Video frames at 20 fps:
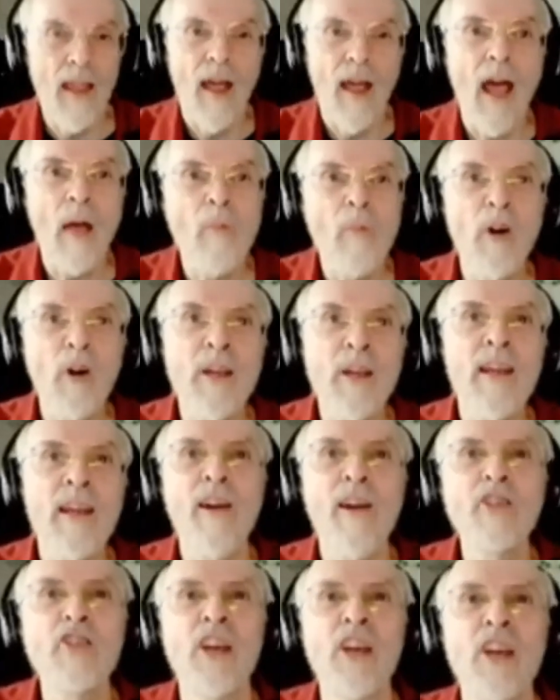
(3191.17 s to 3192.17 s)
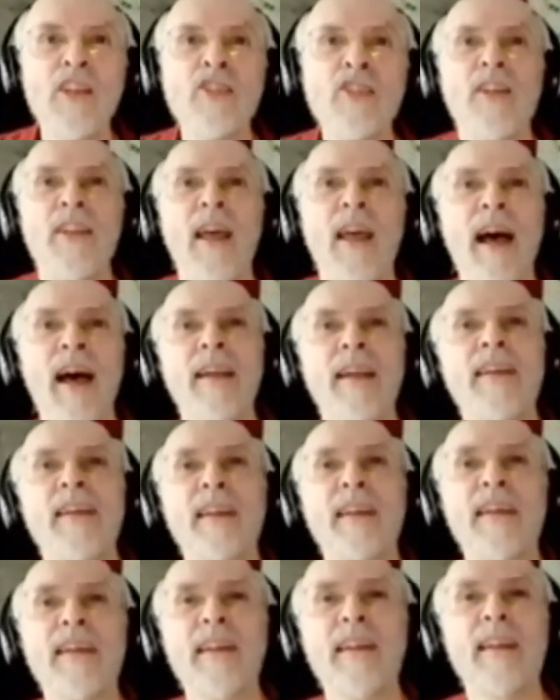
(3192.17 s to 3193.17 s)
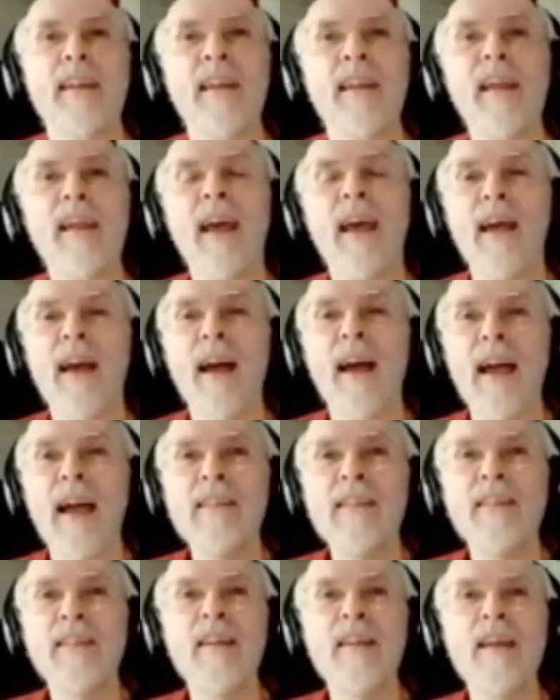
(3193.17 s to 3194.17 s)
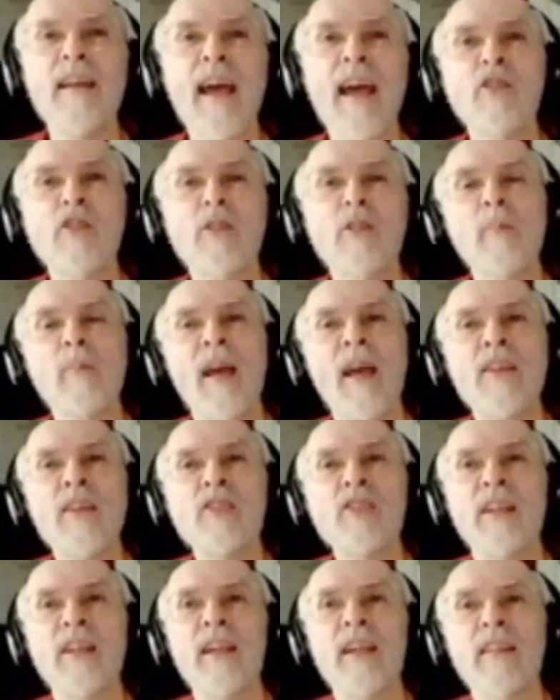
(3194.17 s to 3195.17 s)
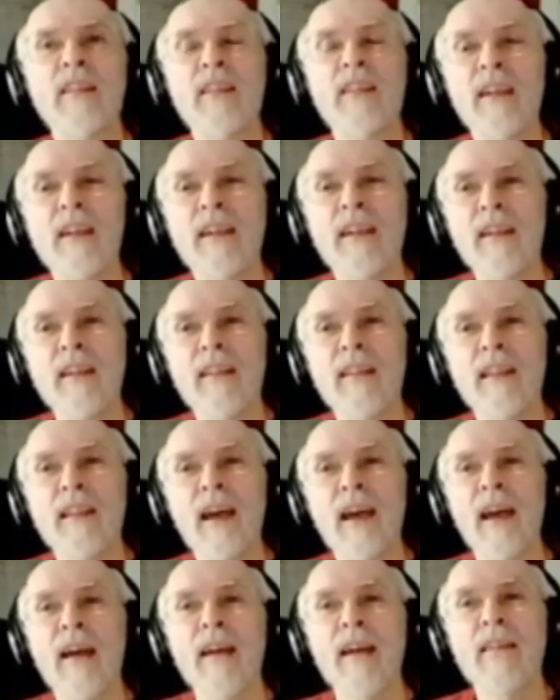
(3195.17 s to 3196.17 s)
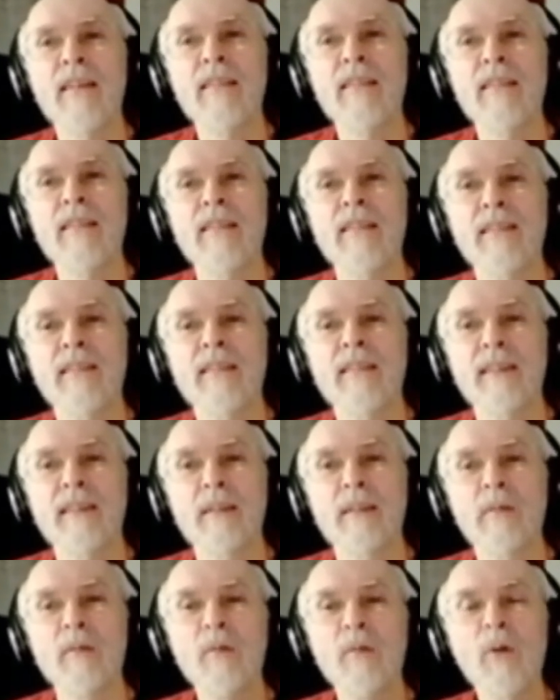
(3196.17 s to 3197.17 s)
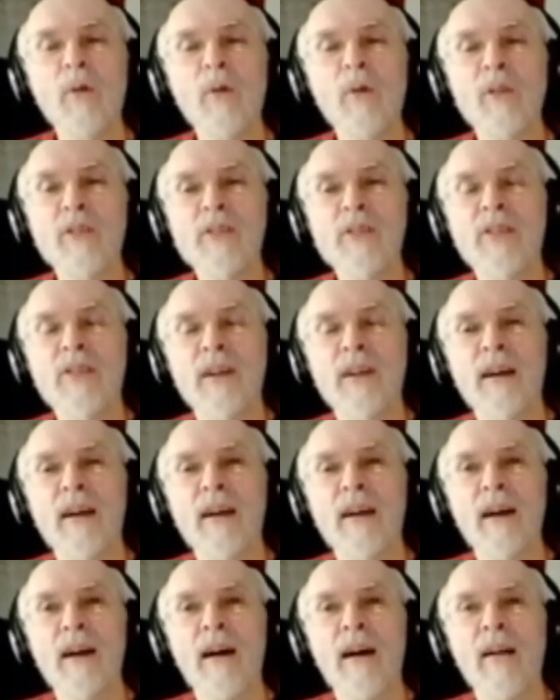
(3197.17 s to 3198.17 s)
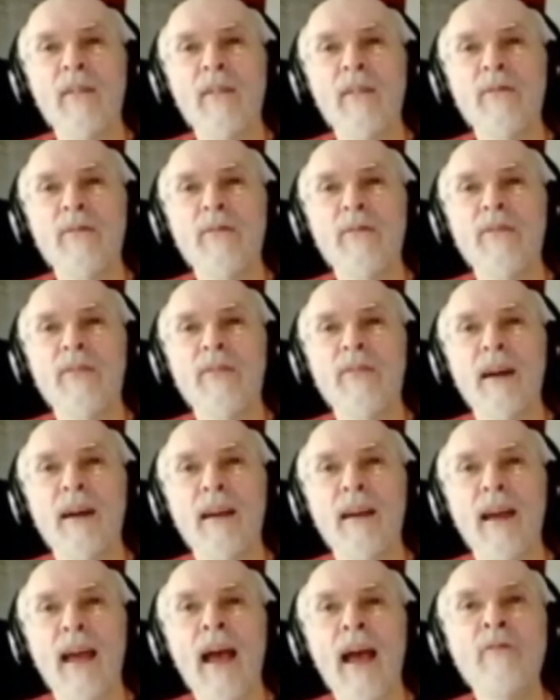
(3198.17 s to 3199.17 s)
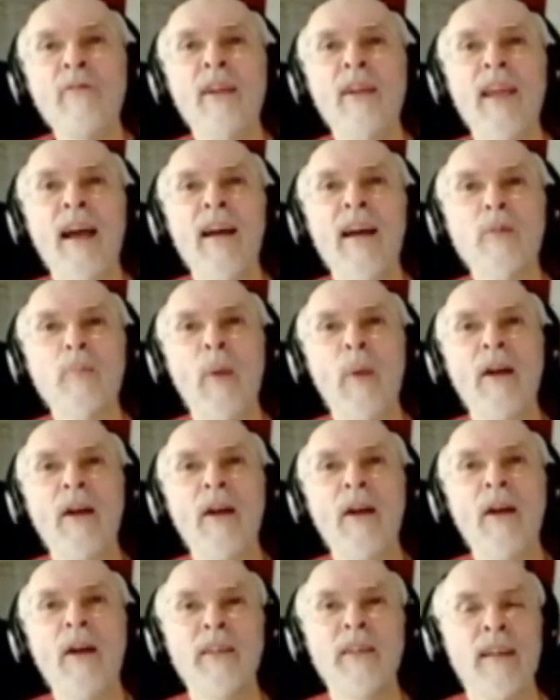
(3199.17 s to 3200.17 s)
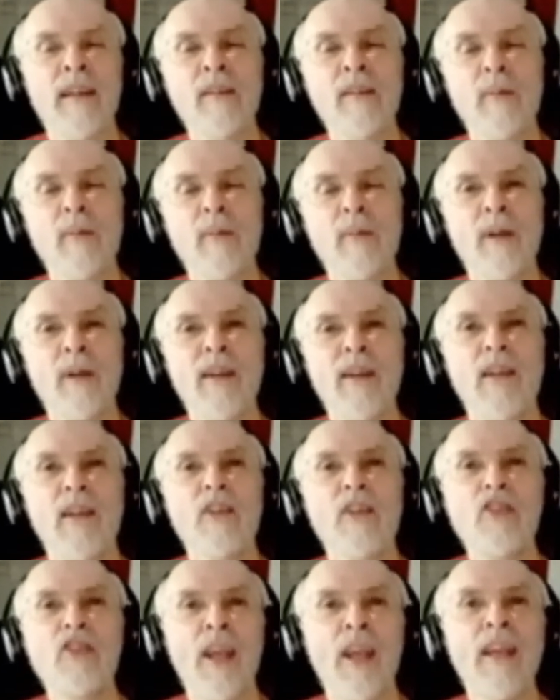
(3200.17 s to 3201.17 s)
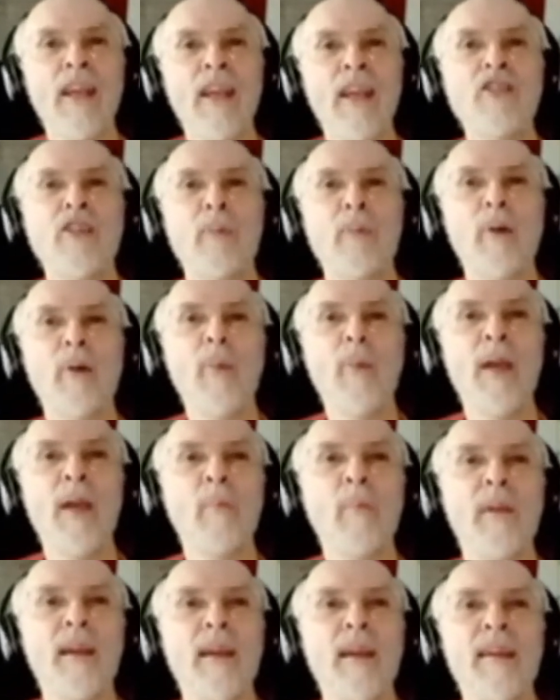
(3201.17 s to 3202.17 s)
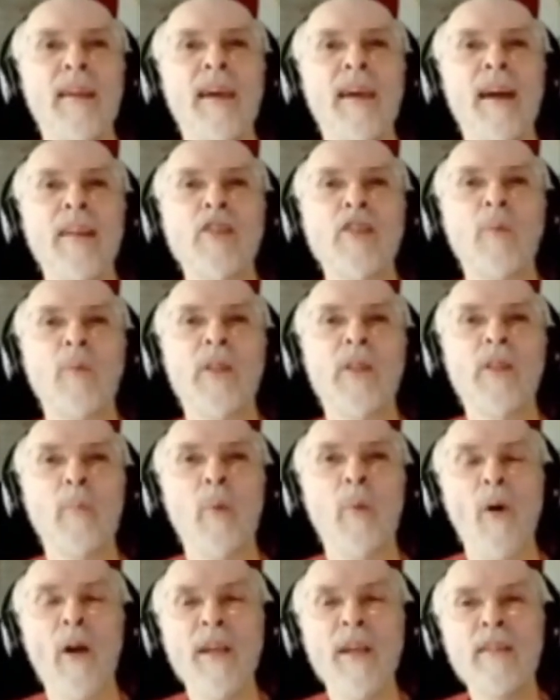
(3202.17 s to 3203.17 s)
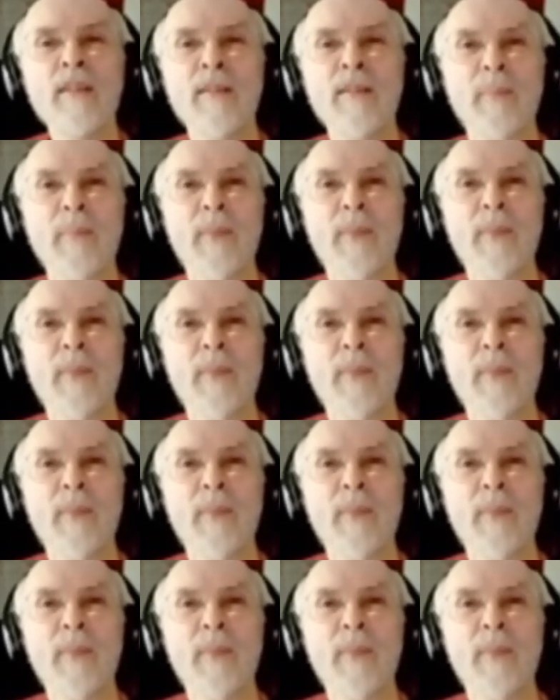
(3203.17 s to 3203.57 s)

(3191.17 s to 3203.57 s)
I'm working on changing that. I did actually manage to get the rules of Avacal's parent kingdom changed to permit cuts with the point,